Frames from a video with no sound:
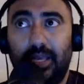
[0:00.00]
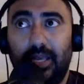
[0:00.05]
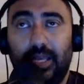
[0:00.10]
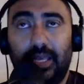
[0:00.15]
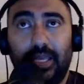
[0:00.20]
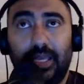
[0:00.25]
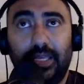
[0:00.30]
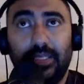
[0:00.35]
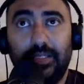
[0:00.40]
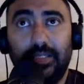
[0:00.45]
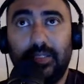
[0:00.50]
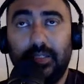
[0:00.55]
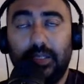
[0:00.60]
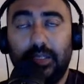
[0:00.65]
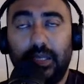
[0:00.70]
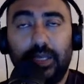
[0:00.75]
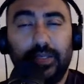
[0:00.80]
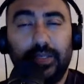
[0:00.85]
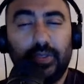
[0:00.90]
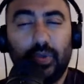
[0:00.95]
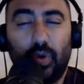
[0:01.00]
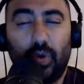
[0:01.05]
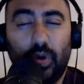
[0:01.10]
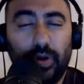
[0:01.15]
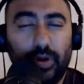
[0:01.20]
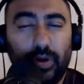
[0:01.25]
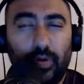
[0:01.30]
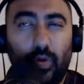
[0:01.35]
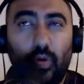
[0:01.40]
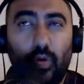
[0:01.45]
he's he's got
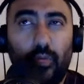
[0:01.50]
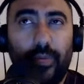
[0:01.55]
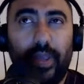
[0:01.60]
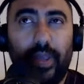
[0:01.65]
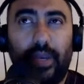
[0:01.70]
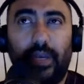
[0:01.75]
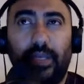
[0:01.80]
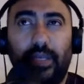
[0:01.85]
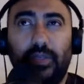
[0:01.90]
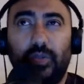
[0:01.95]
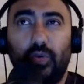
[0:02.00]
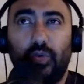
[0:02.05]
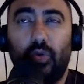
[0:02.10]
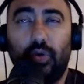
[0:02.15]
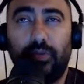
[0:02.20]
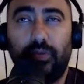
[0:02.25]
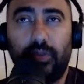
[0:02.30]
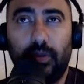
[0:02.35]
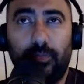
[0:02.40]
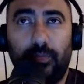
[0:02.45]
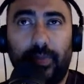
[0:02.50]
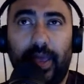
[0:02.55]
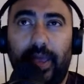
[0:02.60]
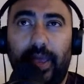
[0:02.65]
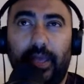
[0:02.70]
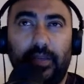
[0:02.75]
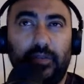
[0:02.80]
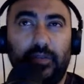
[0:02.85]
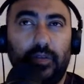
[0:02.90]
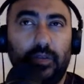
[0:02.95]
it all, man. He's got the mm.
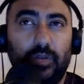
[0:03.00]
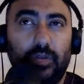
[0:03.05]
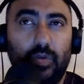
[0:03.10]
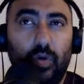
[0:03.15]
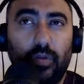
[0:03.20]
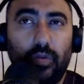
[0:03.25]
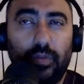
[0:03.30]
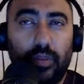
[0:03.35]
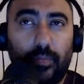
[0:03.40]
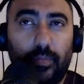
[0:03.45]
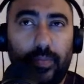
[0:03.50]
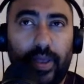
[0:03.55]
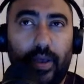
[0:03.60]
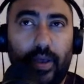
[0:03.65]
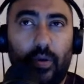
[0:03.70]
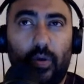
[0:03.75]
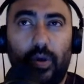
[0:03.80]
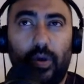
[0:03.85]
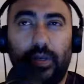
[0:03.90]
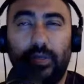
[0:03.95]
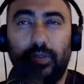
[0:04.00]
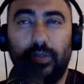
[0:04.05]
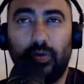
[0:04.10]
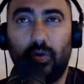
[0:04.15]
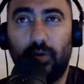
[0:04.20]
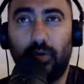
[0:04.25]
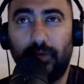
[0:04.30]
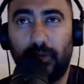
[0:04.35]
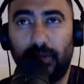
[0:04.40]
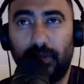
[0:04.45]
pace, he's got the power, he's
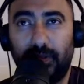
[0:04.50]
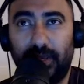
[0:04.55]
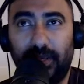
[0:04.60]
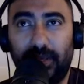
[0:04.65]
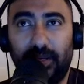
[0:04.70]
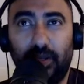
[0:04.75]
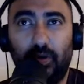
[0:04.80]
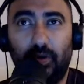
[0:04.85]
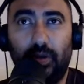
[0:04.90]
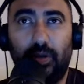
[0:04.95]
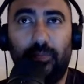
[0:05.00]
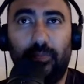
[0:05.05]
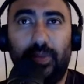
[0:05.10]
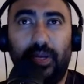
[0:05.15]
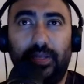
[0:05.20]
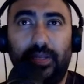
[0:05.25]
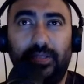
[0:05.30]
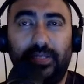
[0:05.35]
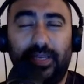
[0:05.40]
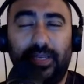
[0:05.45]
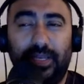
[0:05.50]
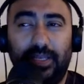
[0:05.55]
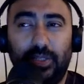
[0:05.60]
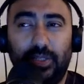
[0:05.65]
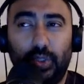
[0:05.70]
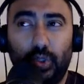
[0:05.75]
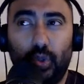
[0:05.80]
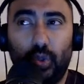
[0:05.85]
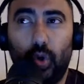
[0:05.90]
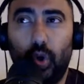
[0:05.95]
got the technical ability,
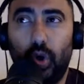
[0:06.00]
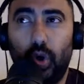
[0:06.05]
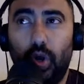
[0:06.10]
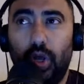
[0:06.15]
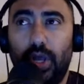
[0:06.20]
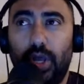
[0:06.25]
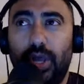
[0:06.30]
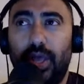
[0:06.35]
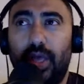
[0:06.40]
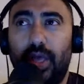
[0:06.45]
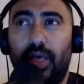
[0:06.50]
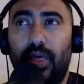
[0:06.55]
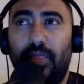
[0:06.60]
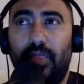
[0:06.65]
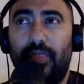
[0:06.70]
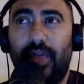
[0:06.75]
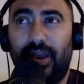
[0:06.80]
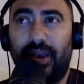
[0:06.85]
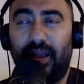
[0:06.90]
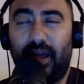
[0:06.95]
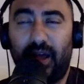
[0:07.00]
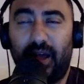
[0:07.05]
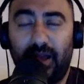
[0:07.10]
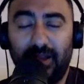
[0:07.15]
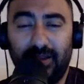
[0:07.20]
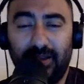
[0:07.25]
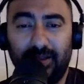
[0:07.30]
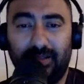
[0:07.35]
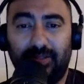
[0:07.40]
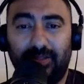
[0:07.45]
he's got that
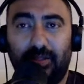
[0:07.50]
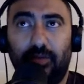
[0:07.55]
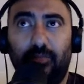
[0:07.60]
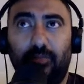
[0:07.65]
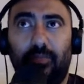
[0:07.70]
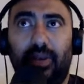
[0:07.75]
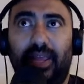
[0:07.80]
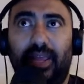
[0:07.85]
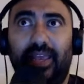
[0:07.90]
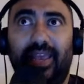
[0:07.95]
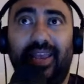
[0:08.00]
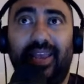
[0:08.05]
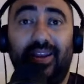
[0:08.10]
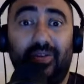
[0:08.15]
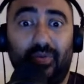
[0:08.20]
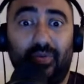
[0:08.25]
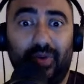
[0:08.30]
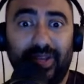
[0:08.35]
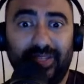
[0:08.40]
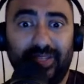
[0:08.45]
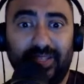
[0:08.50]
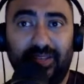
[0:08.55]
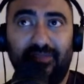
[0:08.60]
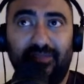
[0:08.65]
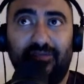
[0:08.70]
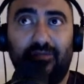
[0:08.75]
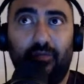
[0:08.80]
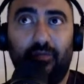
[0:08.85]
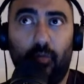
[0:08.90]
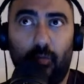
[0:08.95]
hunger to play aggressive
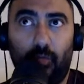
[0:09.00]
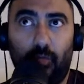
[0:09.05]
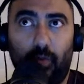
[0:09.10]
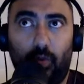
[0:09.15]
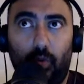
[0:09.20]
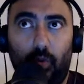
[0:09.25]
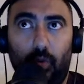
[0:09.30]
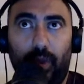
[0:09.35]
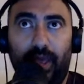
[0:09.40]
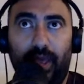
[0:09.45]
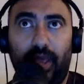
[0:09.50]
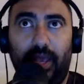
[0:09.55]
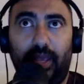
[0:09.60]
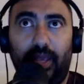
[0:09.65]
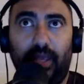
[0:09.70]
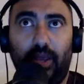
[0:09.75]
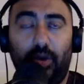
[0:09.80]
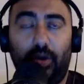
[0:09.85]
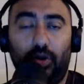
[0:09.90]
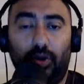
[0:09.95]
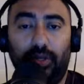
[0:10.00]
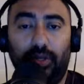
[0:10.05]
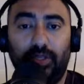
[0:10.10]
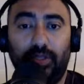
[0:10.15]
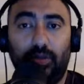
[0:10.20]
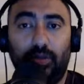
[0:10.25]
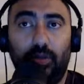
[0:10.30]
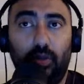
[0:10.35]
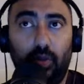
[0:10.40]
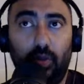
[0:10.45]
football where you know he's
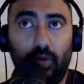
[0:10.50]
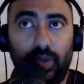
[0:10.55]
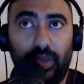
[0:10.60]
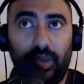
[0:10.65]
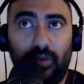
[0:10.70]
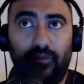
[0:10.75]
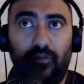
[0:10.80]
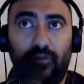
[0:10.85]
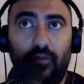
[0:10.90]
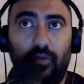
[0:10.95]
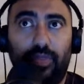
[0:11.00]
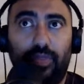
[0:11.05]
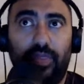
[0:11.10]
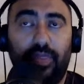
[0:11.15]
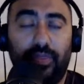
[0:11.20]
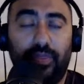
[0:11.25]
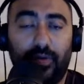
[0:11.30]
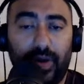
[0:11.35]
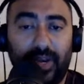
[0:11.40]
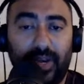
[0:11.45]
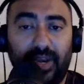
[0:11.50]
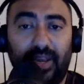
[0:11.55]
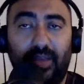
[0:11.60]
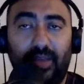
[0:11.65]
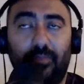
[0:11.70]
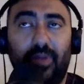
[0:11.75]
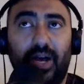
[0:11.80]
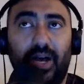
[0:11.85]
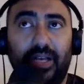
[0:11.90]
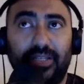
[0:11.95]
looking for
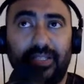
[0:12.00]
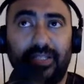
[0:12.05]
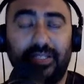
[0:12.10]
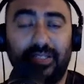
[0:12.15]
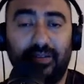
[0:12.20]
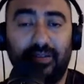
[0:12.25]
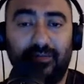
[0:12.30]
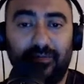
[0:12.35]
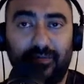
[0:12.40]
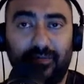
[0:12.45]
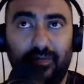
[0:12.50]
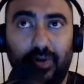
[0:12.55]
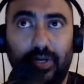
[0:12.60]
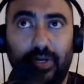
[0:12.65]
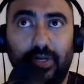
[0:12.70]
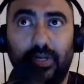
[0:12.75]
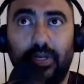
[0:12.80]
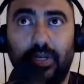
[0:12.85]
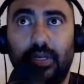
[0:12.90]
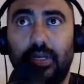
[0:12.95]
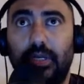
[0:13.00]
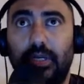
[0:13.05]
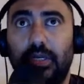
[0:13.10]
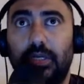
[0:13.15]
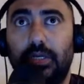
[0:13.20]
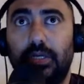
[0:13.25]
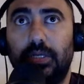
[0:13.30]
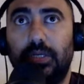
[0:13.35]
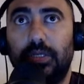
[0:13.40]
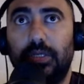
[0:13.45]
threatening passes up front.
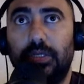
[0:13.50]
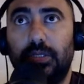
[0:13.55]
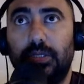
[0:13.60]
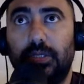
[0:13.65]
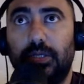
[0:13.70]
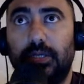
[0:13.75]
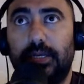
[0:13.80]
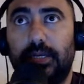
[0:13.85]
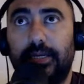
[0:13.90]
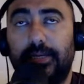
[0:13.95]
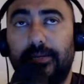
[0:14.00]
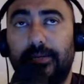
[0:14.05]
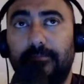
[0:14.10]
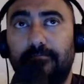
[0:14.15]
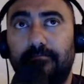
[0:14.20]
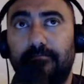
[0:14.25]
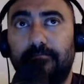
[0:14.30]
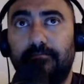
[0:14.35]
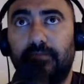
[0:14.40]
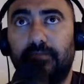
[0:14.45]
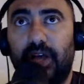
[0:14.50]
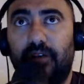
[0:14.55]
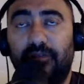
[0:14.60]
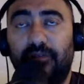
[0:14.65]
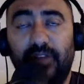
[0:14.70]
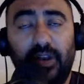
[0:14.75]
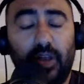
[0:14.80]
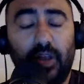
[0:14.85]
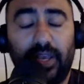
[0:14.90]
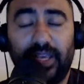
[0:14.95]
Um, I
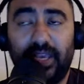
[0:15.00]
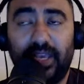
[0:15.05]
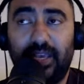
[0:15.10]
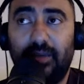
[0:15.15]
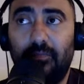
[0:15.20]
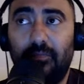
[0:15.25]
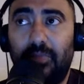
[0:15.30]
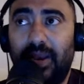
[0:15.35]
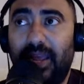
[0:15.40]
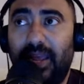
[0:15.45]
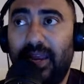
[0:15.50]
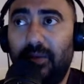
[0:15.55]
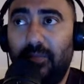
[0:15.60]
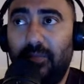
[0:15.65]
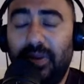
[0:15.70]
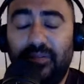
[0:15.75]
feel like he can play in